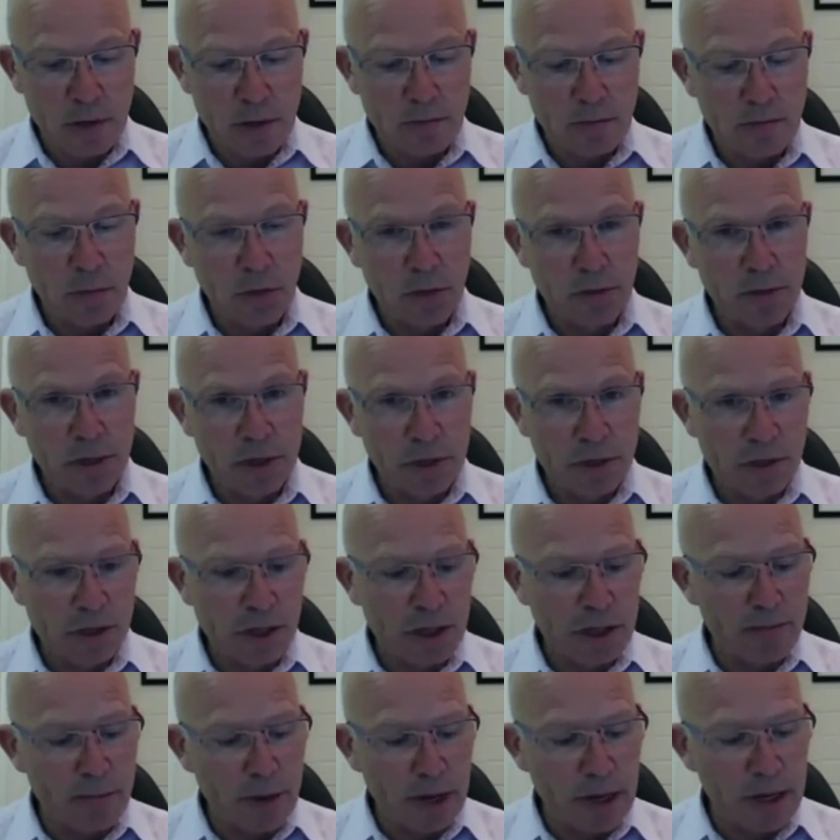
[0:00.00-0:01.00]
move their
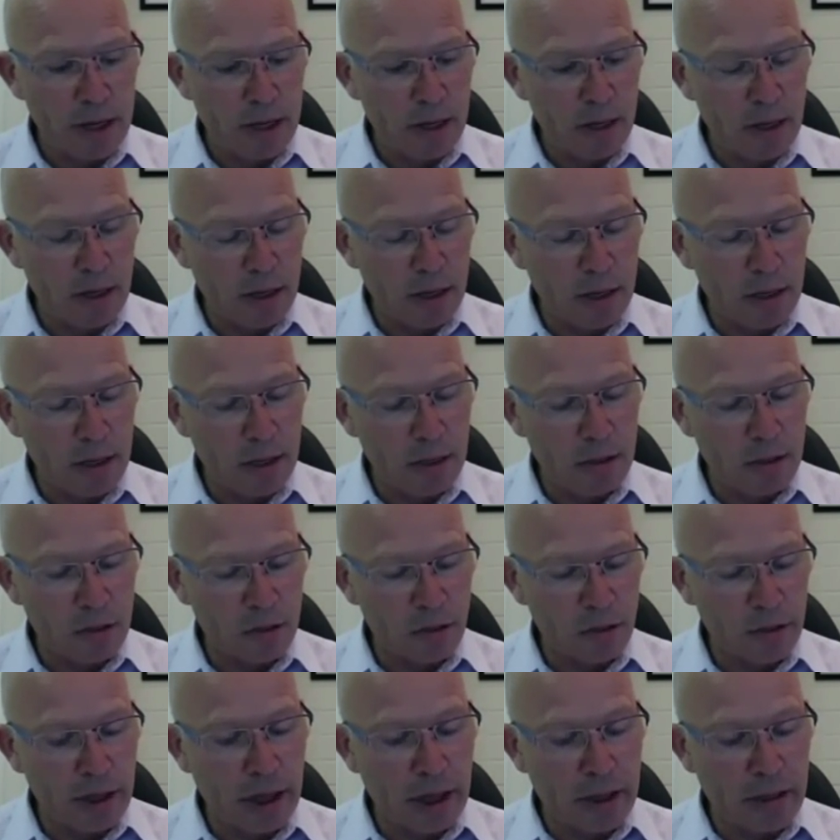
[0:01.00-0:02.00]
seed money into
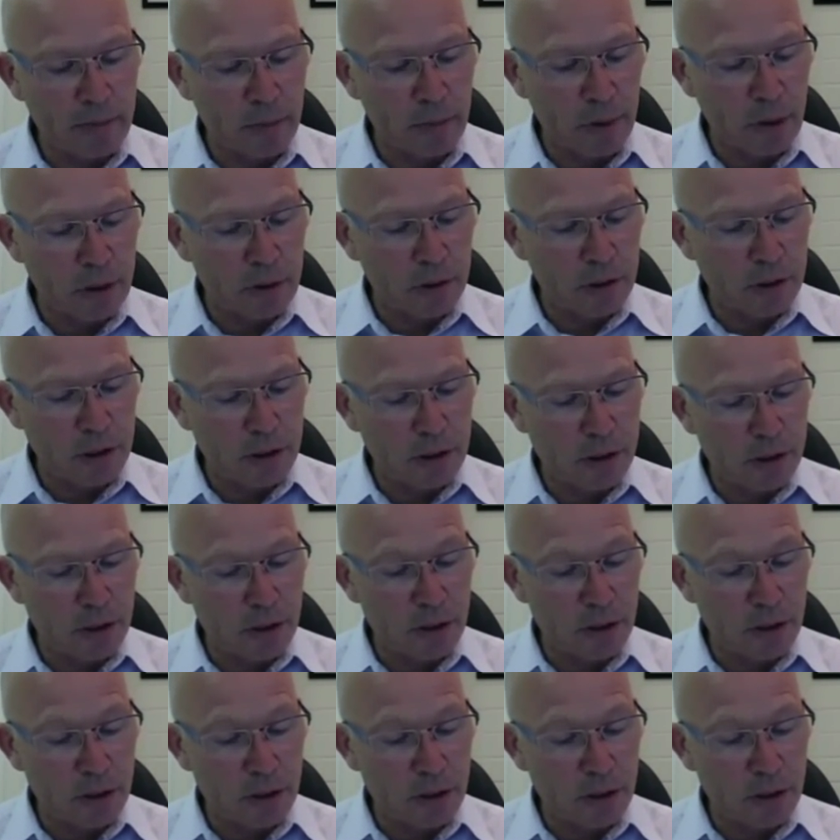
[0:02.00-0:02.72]
another processor?